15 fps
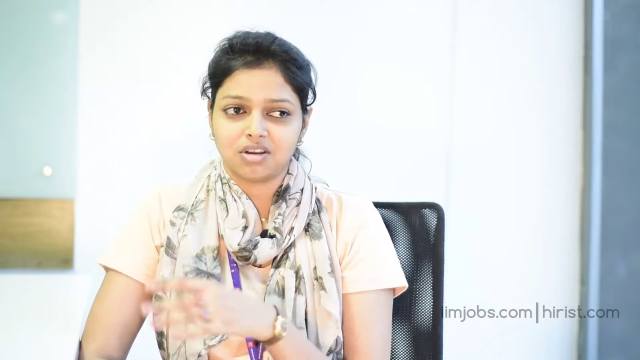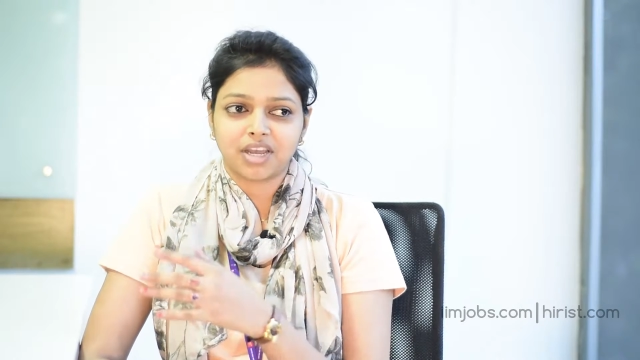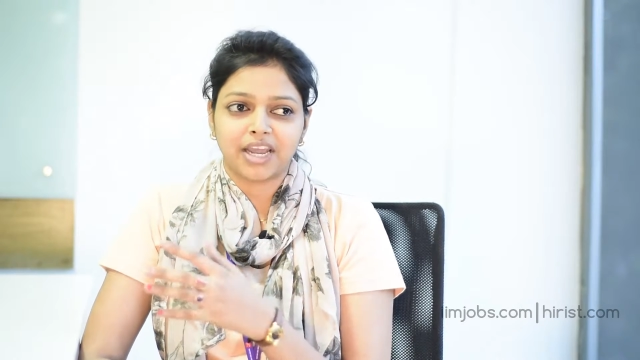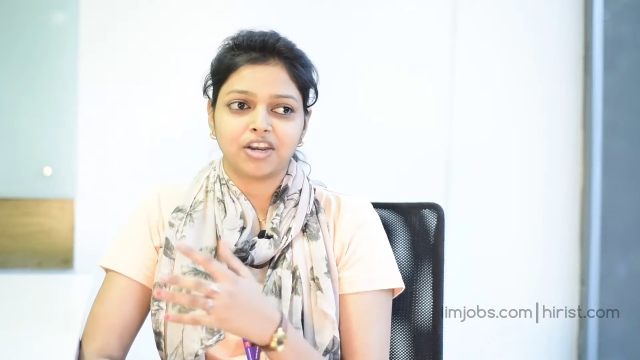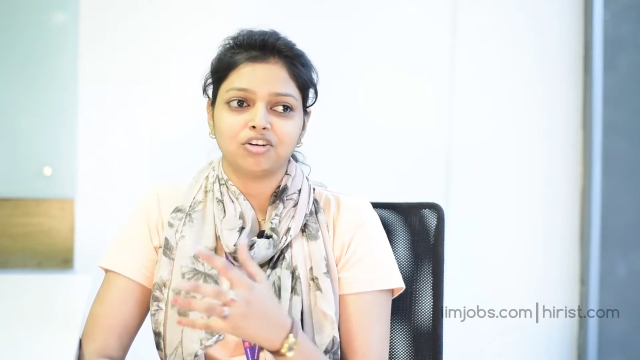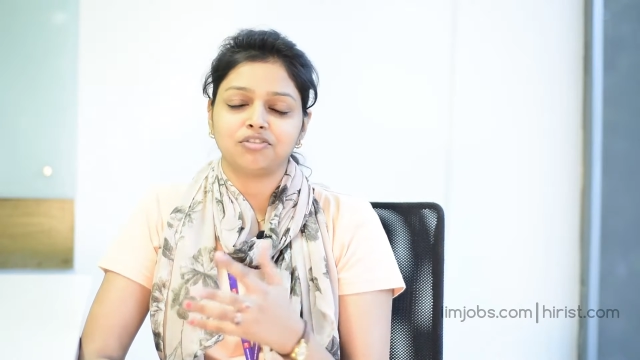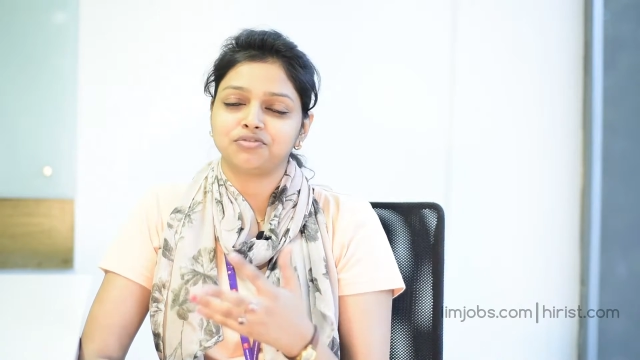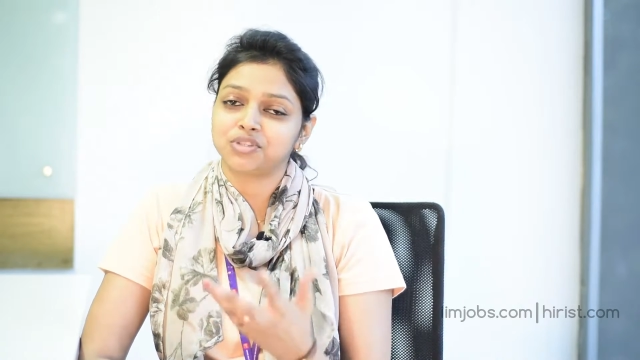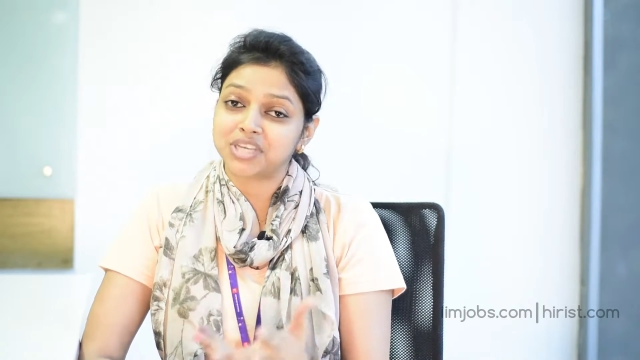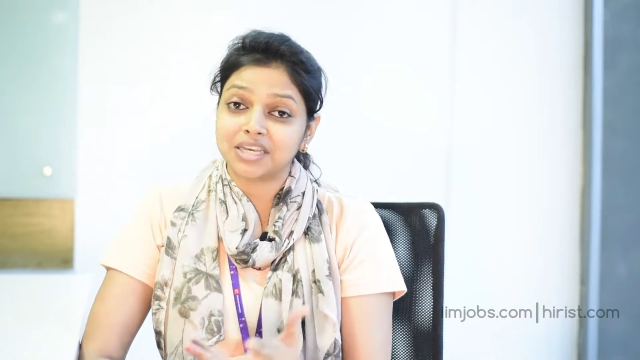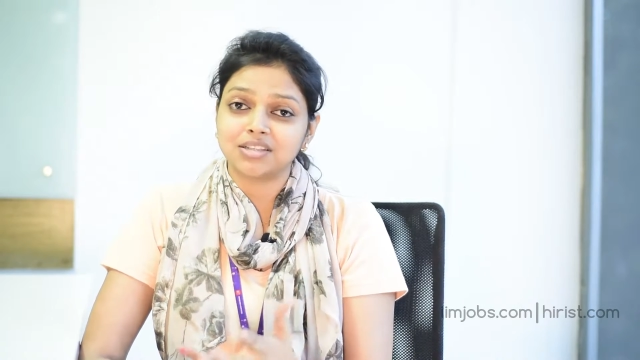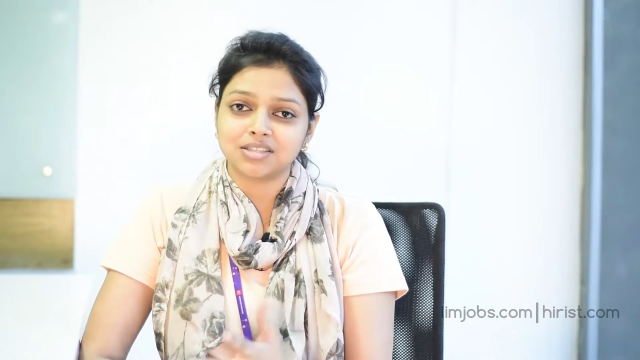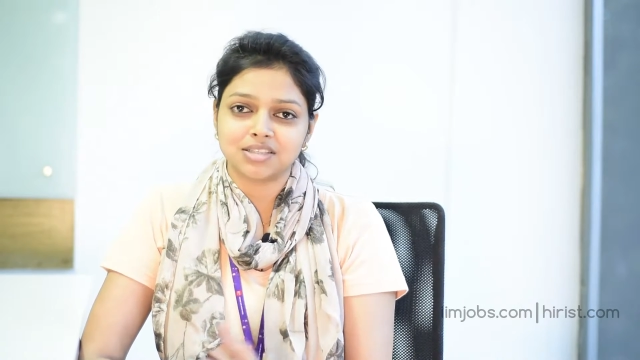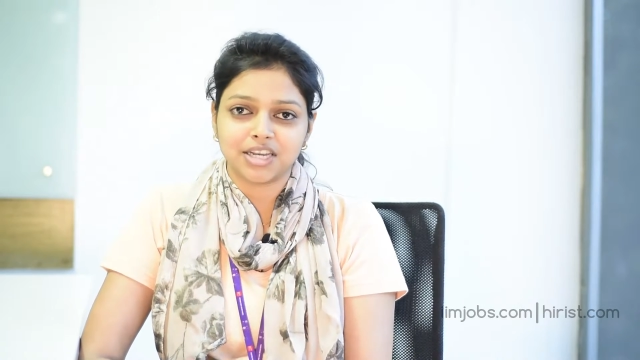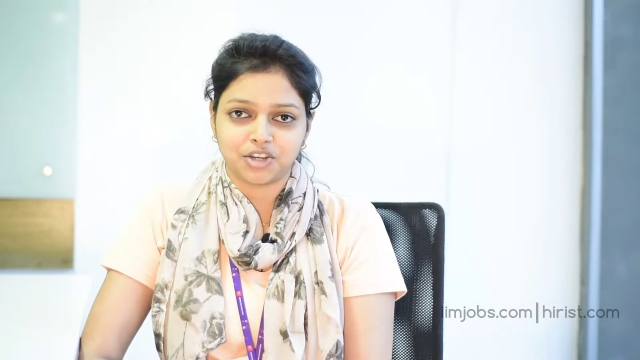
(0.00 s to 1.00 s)
kind of
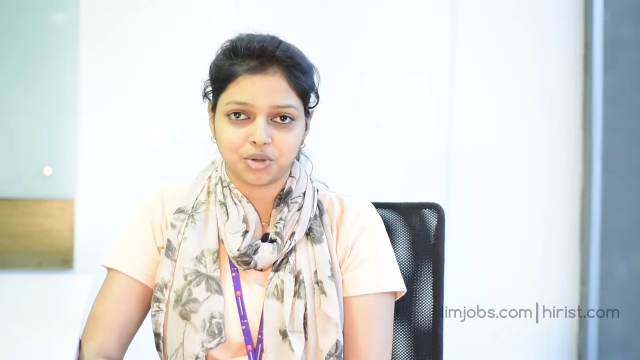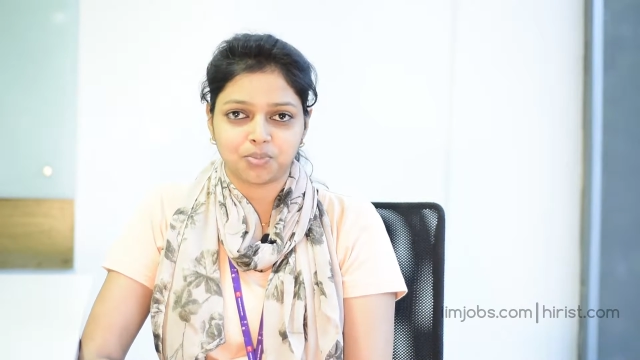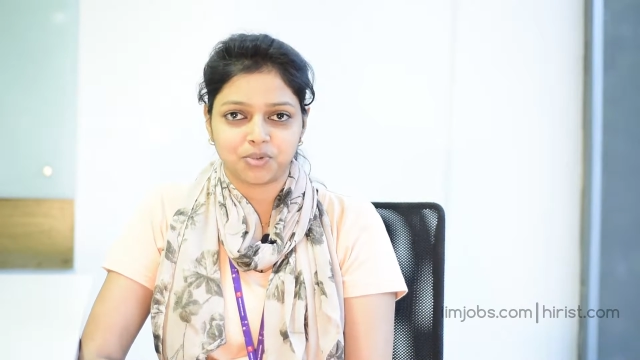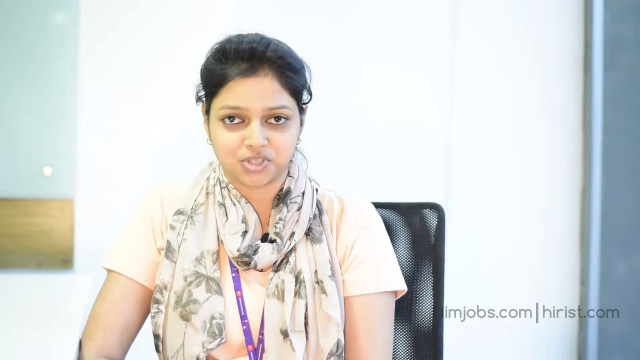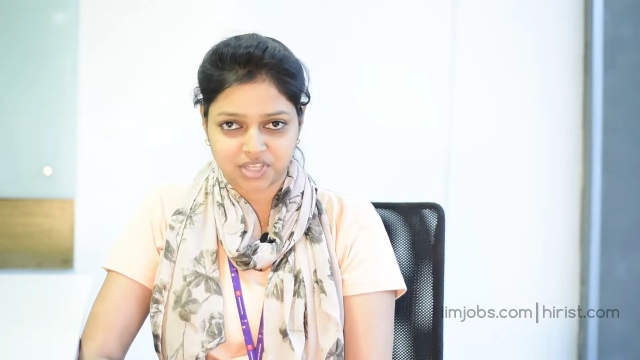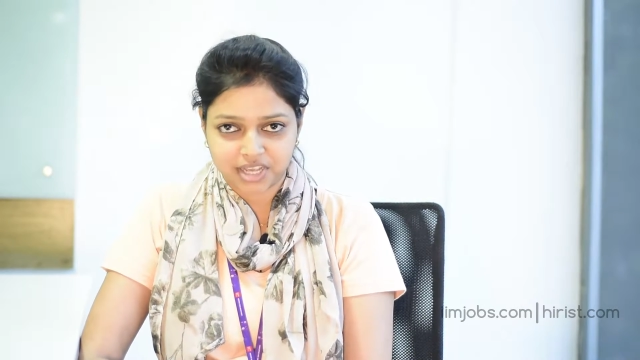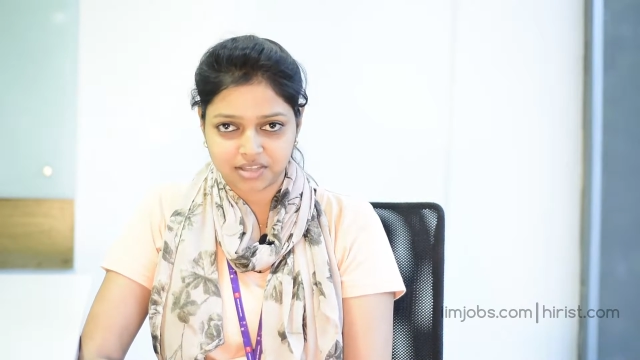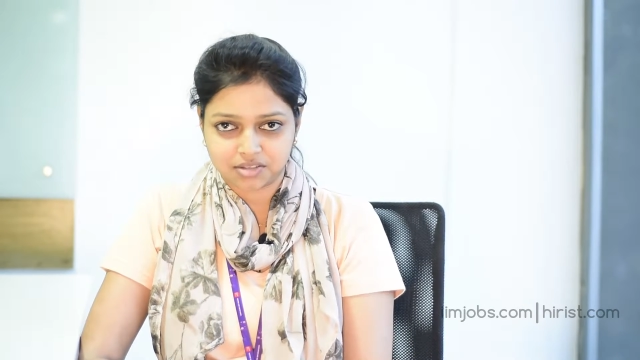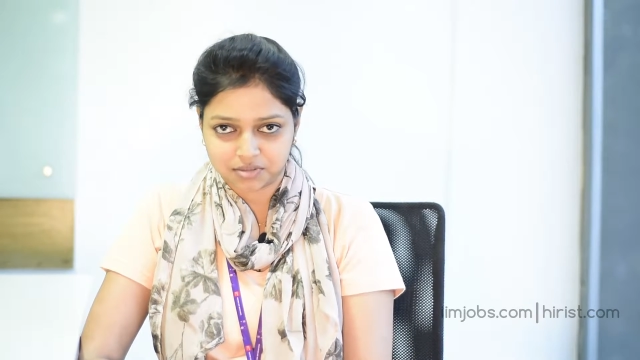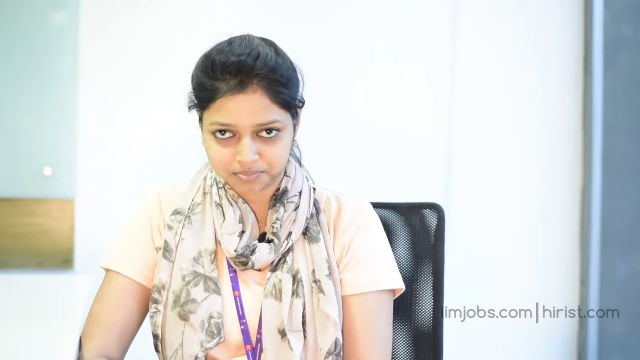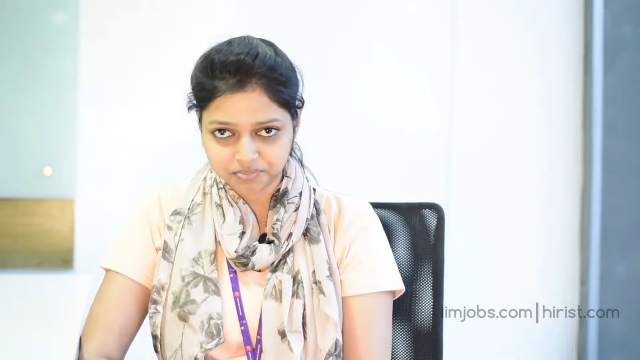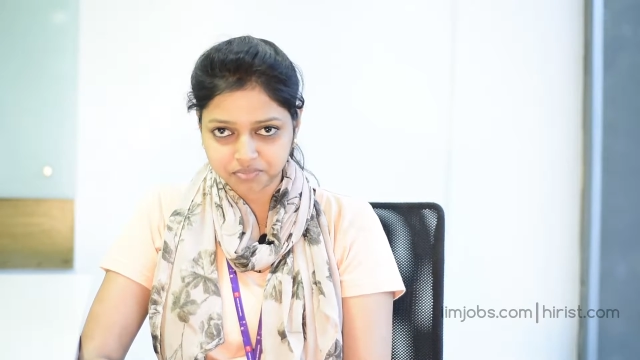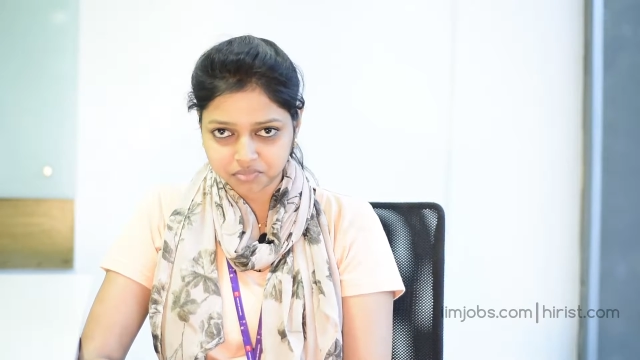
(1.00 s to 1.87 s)
skills that you possess.